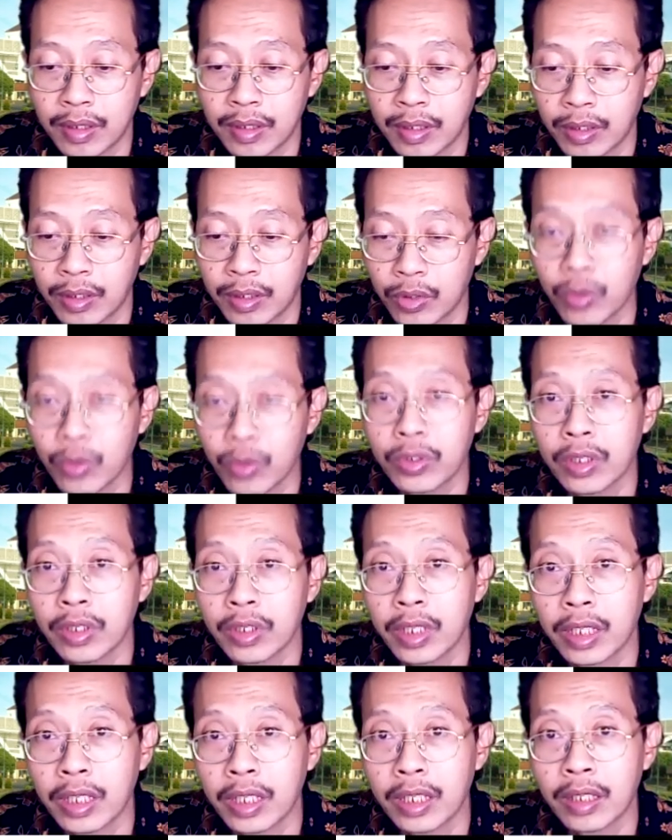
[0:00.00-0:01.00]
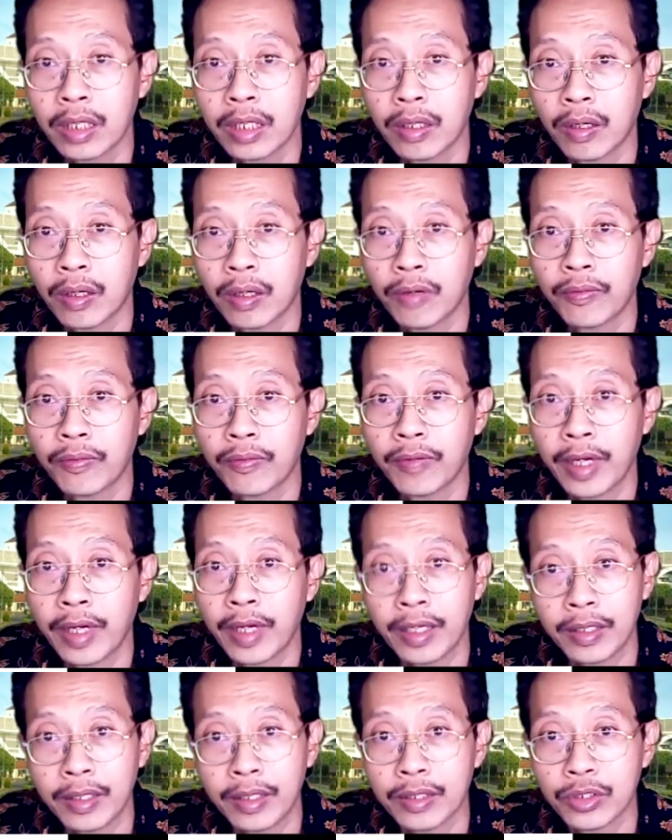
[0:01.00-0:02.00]
a totaling of
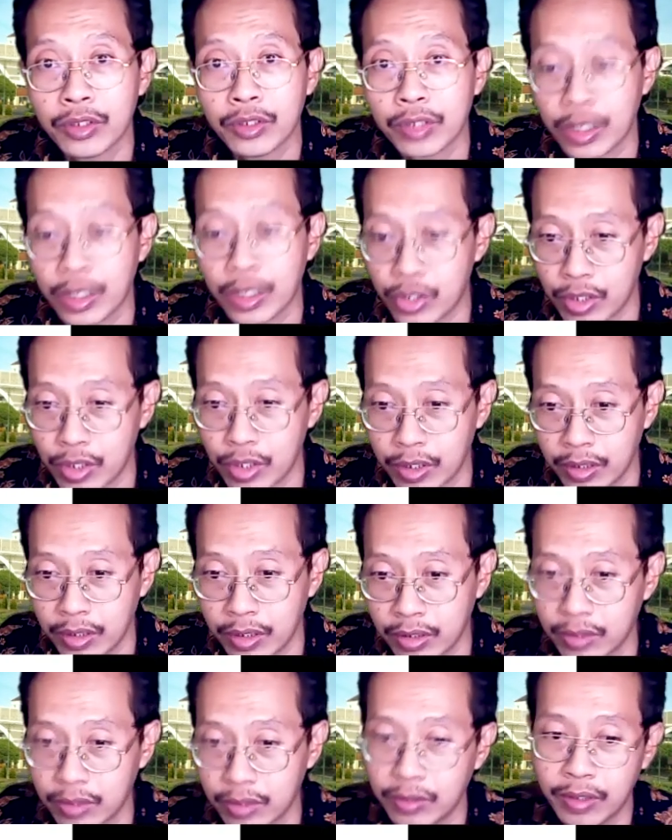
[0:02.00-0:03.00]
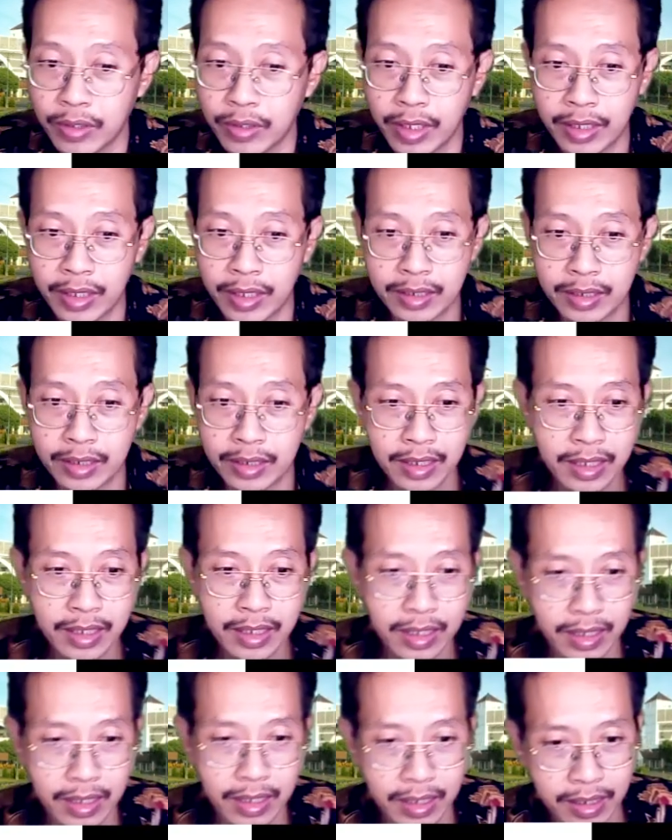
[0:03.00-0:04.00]
8 sessions. So you can see
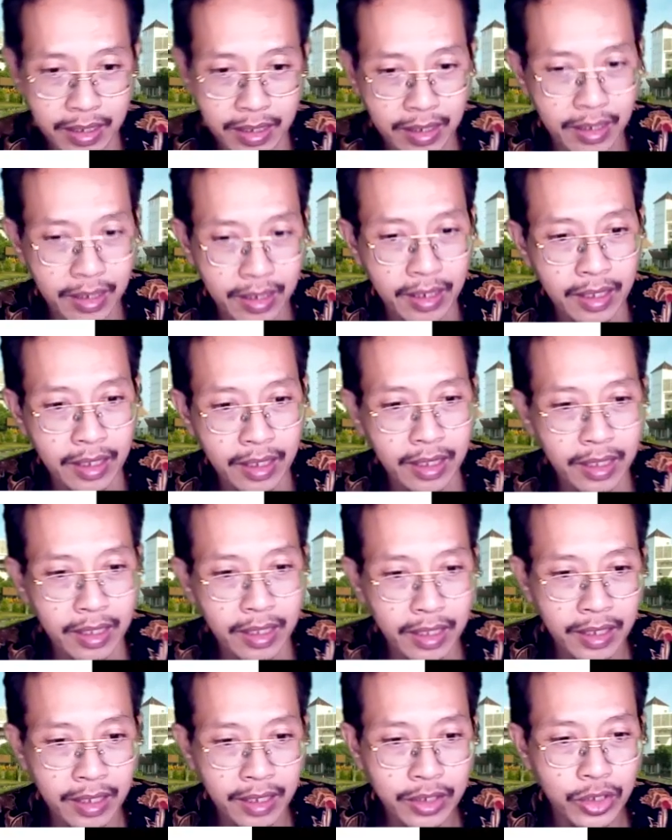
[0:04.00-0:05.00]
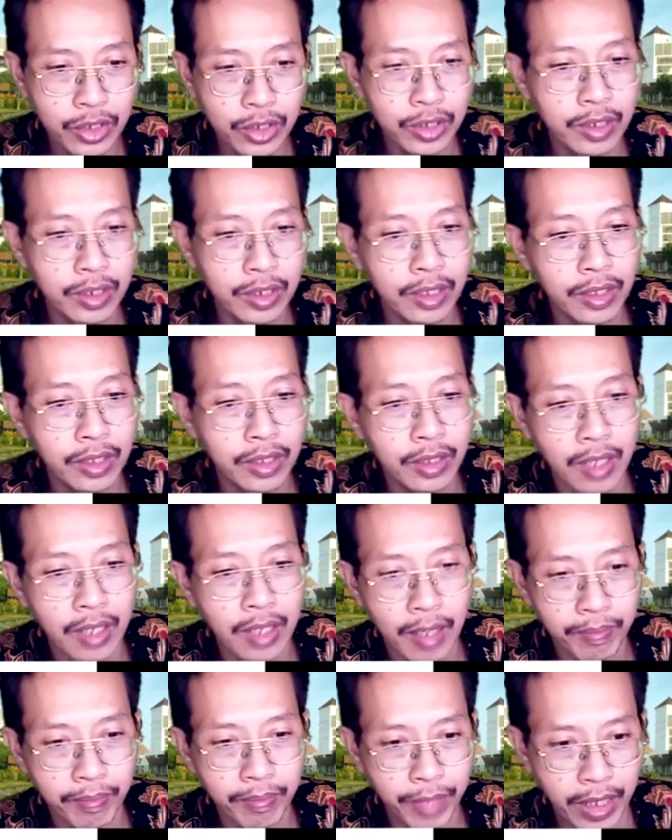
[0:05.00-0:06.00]
here, each
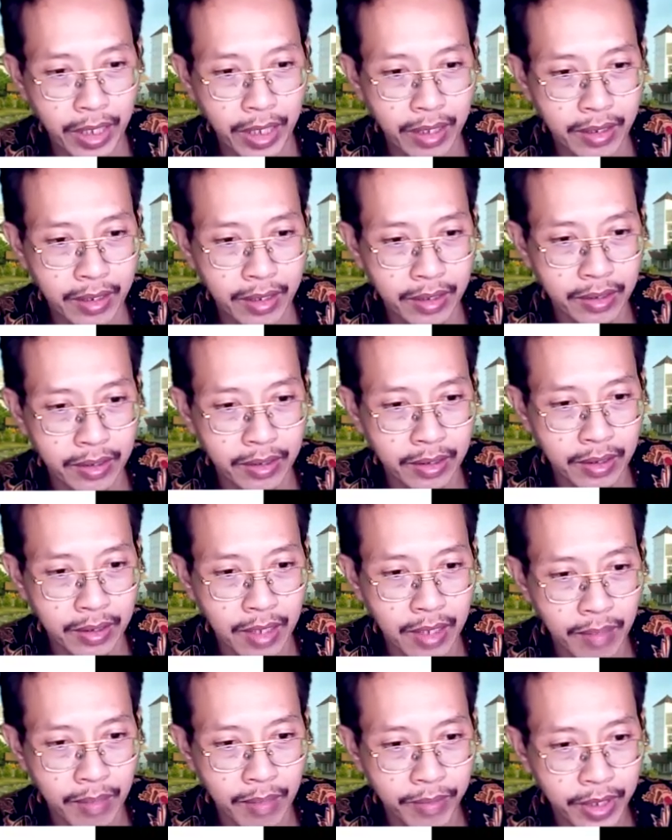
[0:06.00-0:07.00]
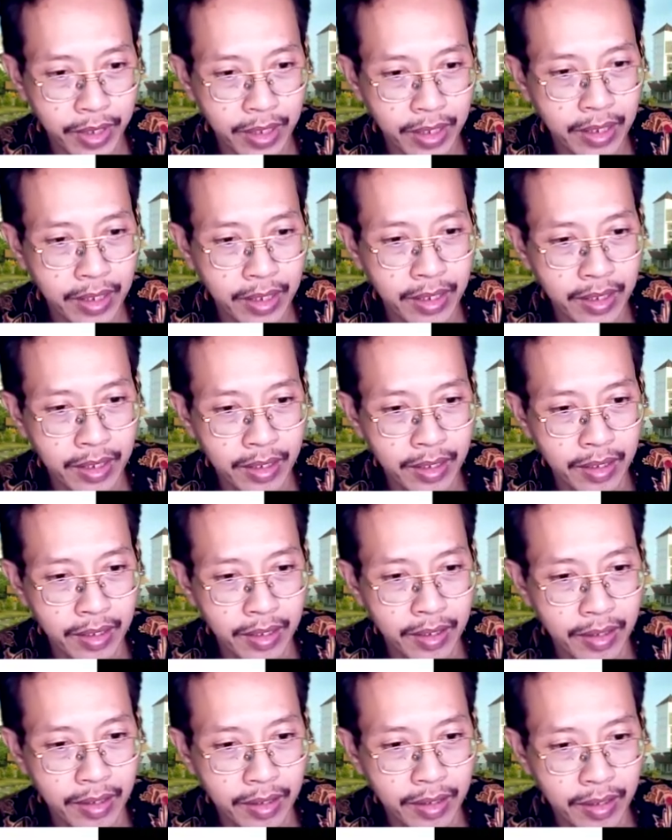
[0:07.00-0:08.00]
topic, the topic,
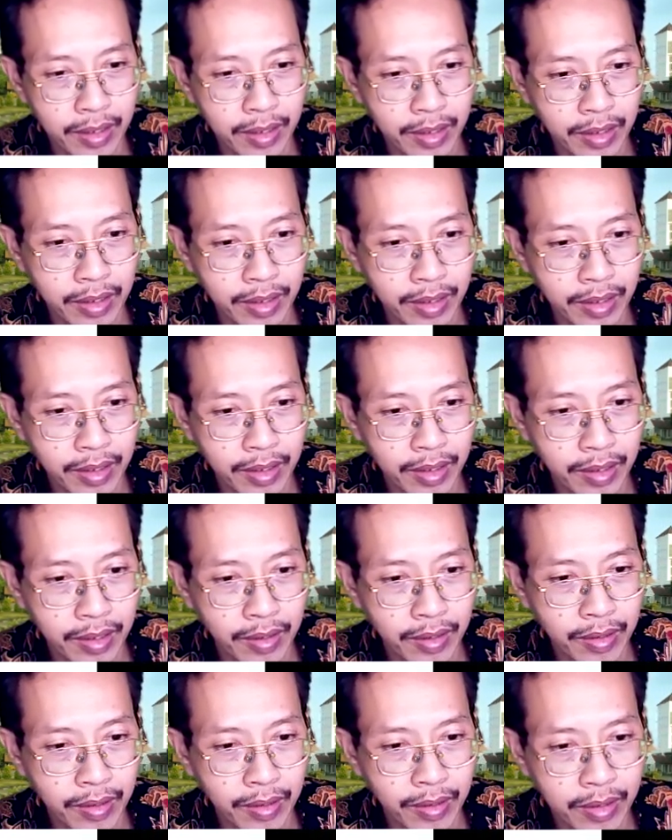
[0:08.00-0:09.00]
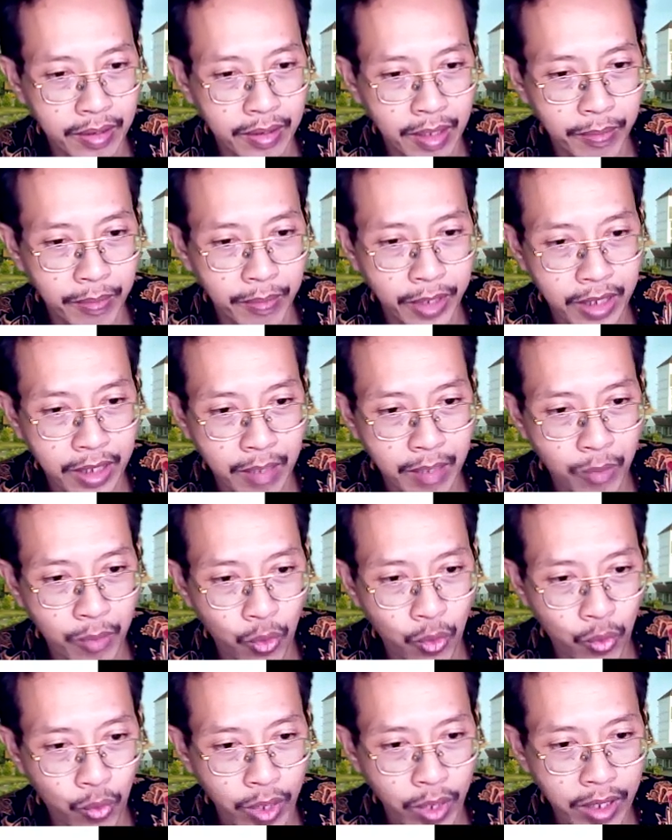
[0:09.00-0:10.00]
topic
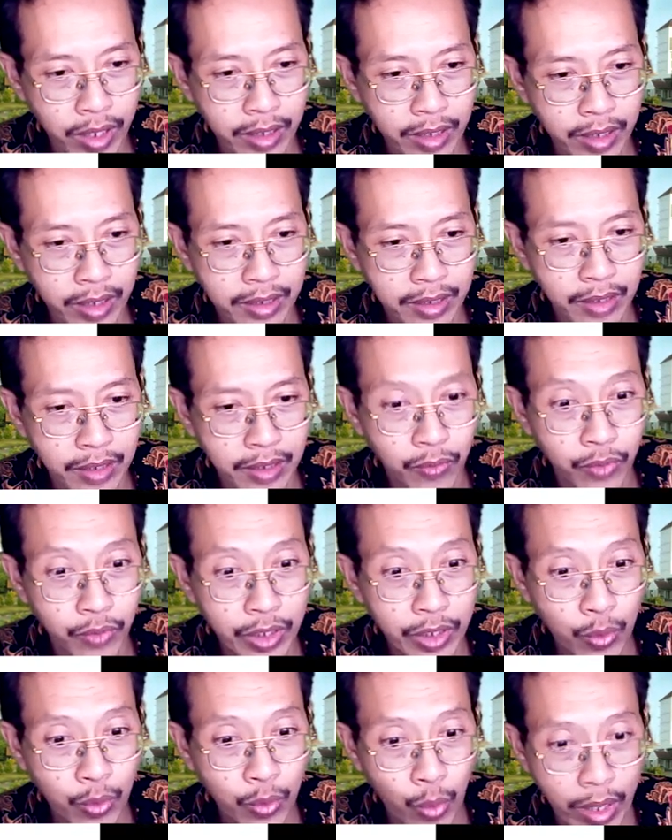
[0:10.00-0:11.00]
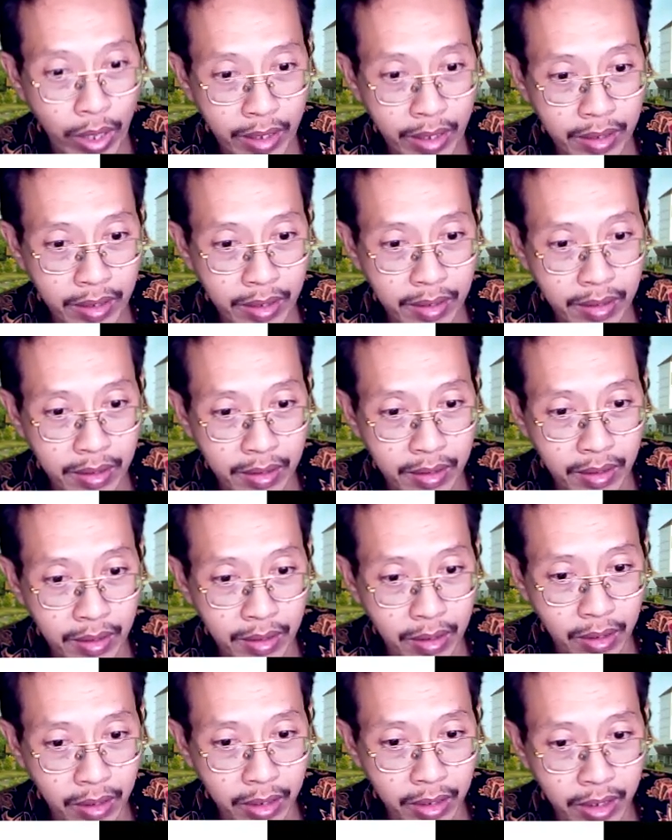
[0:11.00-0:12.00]
number 1 is in week 1,
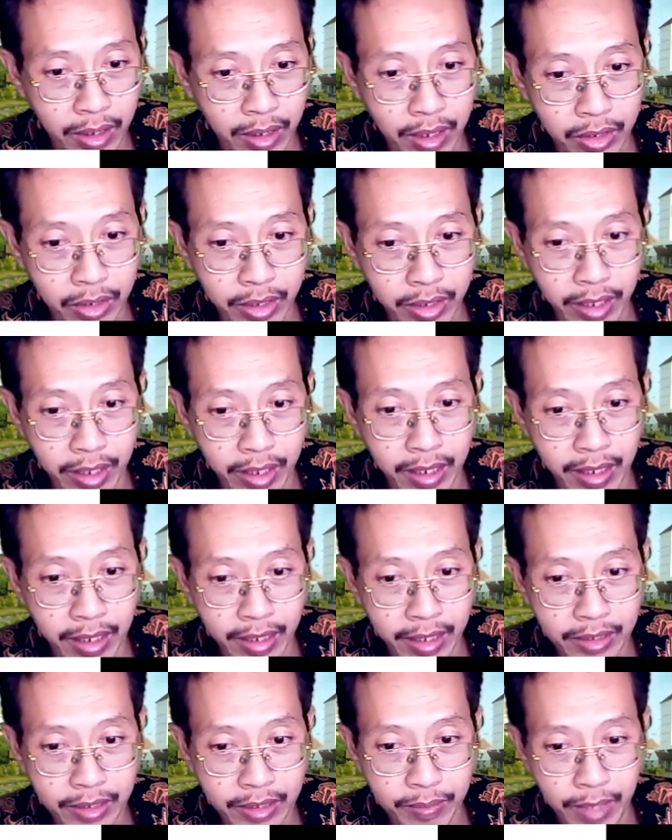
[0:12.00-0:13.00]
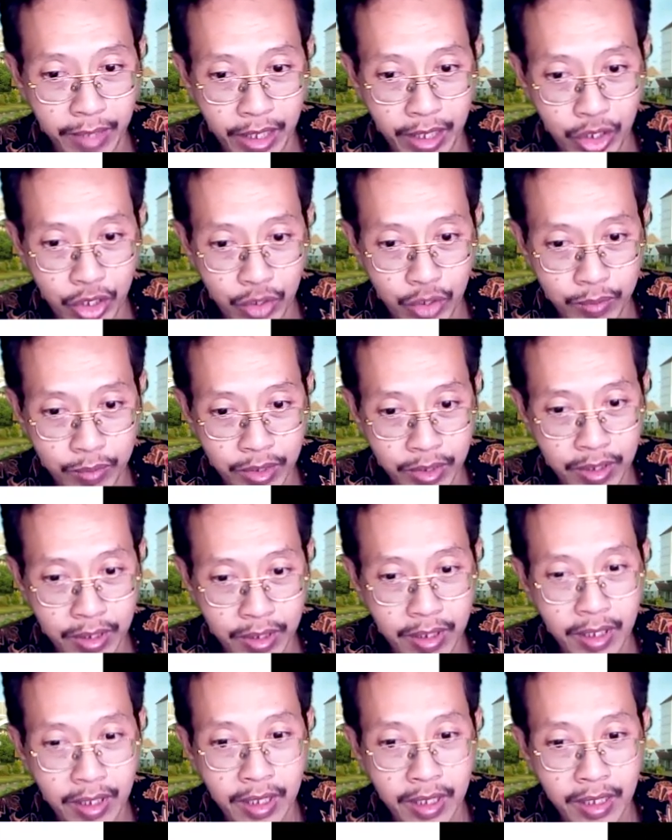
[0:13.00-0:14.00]
learning contract and class management.
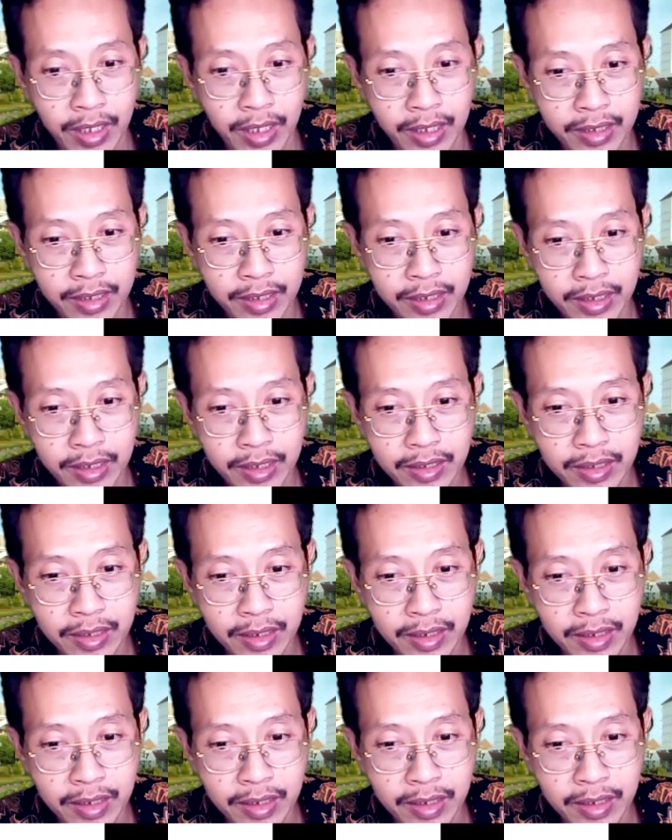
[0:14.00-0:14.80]
This is